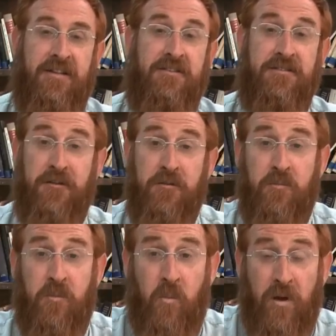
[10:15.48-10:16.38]
So
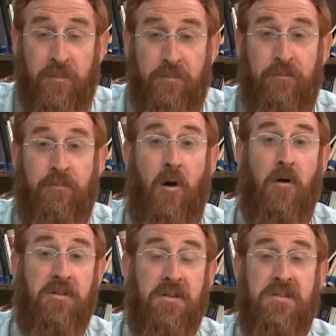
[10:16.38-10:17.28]
when
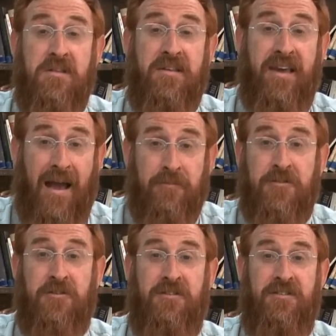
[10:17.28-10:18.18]
Moses
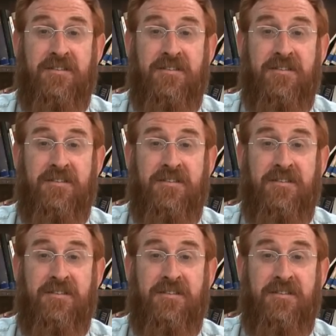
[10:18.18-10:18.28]
captured